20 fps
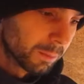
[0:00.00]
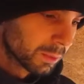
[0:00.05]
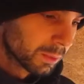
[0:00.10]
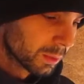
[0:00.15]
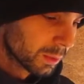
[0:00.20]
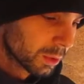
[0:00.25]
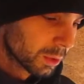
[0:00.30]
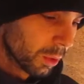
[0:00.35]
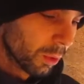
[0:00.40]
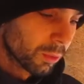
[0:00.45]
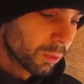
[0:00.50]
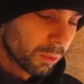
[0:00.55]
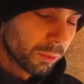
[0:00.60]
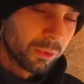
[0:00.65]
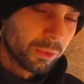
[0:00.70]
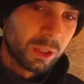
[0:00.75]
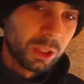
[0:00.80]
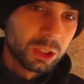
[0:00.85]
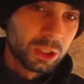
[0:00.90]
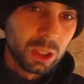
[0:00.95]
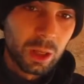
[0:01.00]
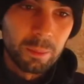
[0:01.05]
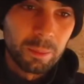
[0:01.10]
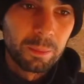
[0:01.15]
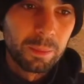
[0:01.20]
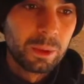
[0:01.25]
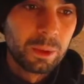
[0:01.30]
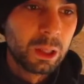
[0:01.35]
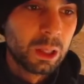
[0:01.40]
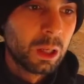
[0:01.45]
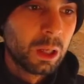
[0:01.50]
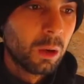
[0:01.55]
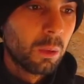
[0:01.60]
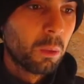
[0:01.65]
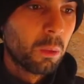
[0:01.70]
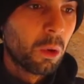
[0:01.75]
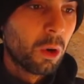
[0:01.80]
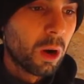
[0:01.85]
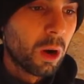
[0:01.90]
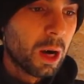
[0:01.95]
so to finish up
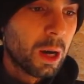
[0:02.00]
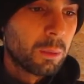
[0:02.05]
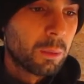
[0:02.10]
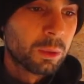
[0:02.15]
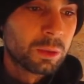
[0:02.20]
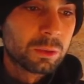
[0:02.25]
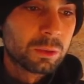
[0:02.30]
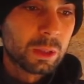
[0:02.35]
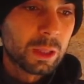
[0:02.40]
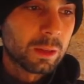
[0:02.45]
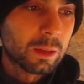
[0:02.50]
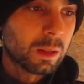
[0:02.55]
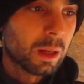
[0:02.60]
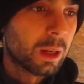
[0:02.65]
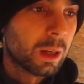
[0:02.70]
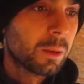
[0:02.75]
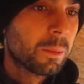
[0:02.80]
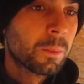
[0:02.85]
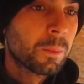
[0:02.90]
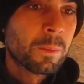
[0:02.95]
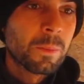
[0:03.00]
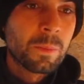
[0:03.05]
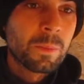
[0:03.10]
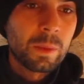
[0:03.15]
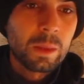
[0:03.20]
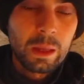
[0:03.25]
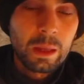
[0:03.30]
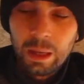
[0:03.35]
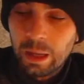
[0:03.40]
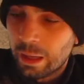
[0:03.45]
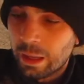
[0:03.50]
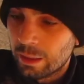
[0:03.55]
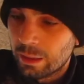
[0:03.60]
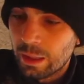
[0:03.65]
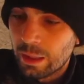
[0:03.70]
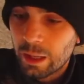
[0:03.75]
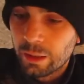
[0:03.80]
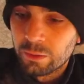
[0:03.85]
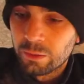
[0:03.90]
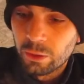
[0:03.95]
what I want to get done. And
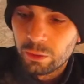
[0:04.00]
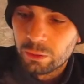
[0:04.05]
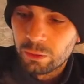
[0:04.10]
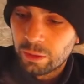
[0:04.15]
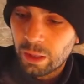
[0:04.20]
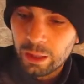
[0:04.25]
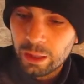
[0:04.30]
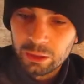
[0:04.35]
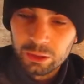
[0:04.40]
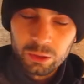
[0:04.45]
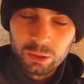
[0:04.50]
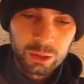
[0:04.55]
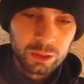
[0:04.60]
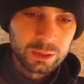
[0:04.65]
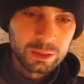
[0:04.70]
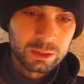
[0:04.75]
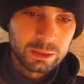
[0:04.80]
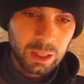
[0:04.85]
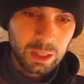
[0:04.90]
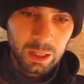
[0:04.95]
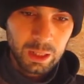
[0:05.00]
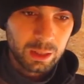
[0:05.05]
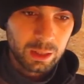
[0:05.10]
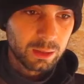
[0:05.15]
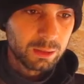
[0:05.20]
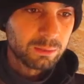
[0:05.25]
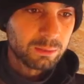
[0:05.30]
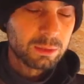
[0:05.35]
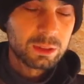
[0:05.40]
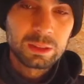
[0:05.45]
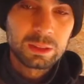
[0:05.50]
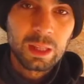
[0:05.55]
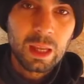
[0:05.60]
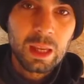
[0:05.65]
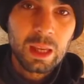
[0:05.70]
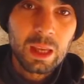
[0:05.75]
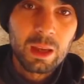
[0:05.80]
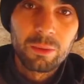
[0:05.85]
yeah, so today I'm just gonna stay here